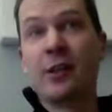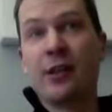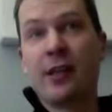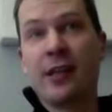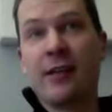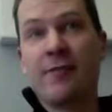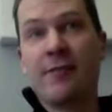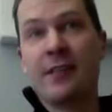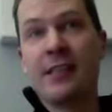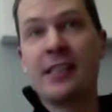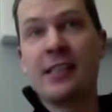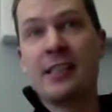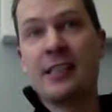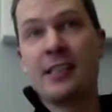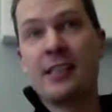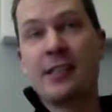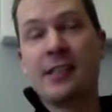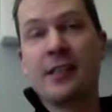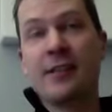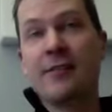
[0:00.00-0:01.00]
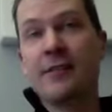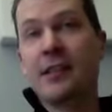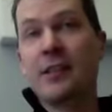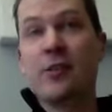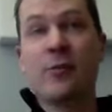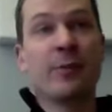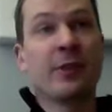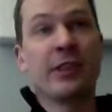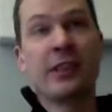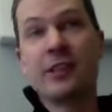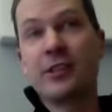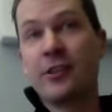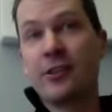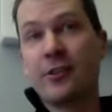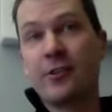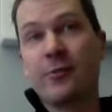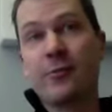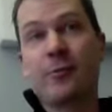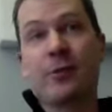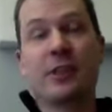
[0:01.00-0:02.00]
if the competitor's
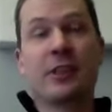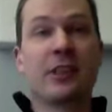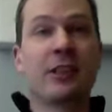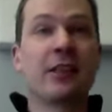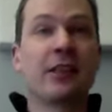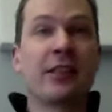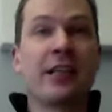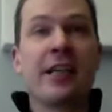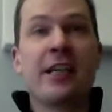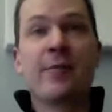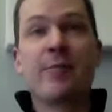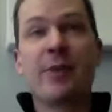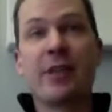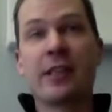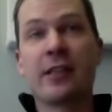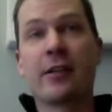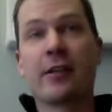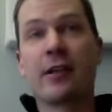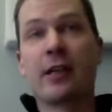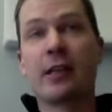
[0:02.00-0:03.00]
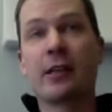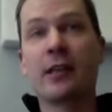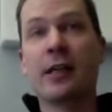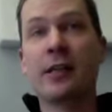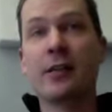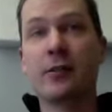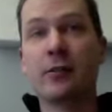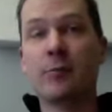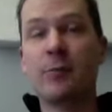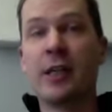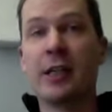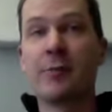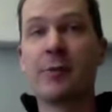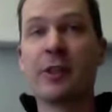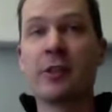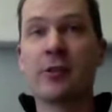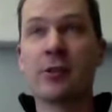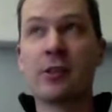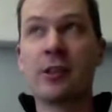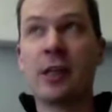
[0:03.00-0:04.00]
tool isn't any better, I don't mind,
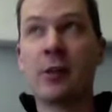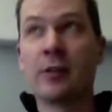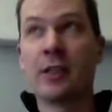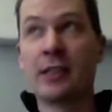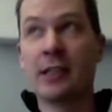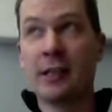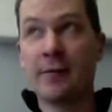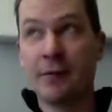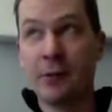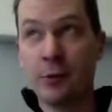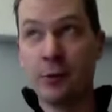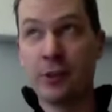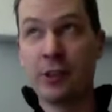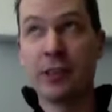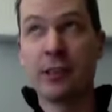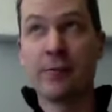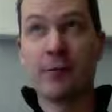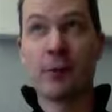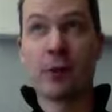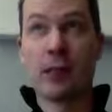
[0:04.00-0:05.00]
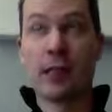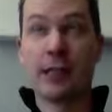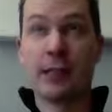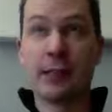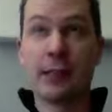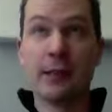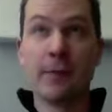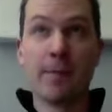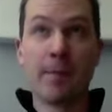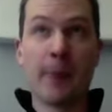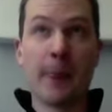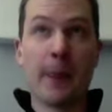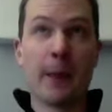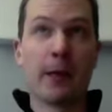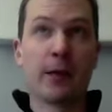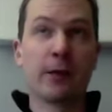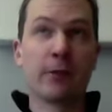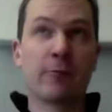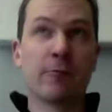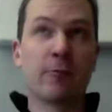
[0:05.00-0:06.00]
because now that I've used it for like
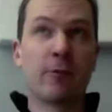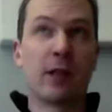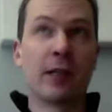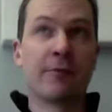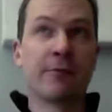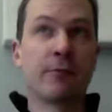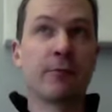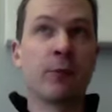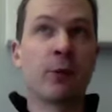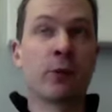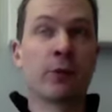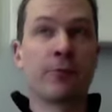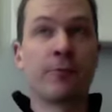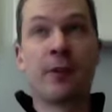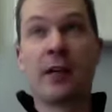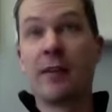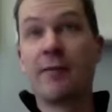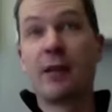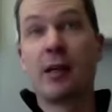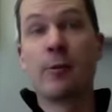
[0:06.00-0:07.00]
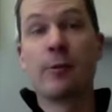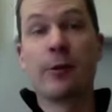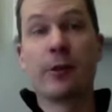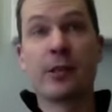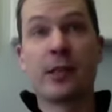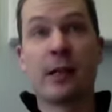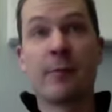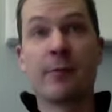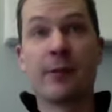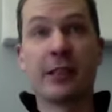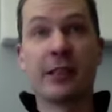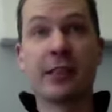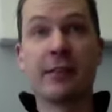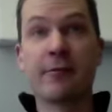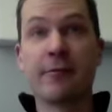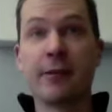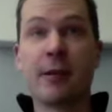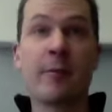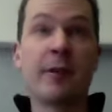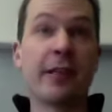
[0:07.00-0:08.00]
4 to 5 hours, I'm pretty
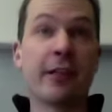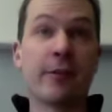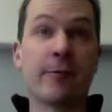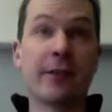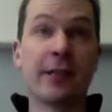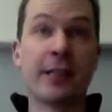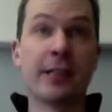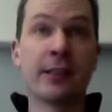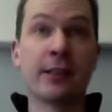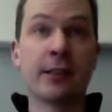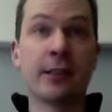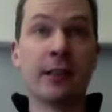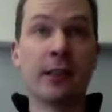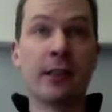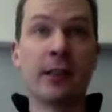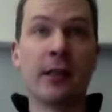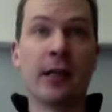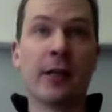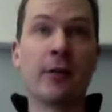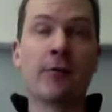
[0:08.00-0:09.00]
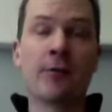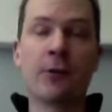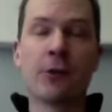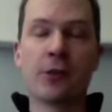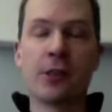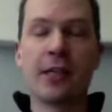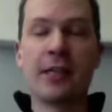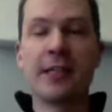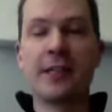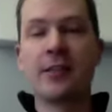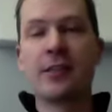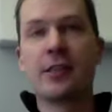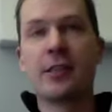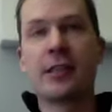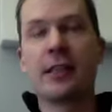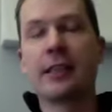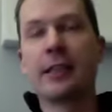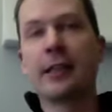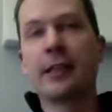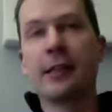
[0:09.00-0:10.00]
familiar with it. And of course, I didn't
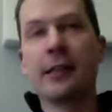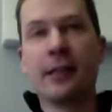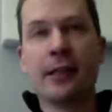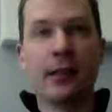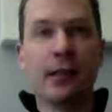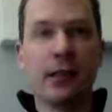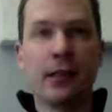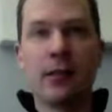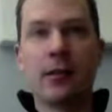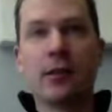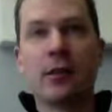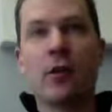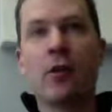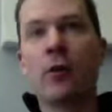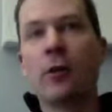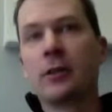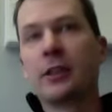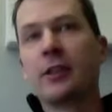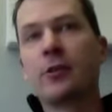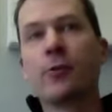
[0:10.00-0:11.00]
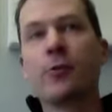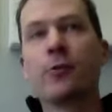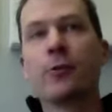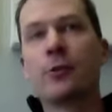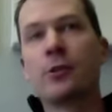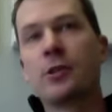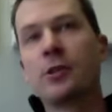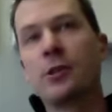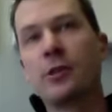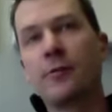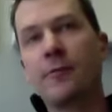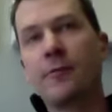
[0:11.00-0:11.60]
see all the tools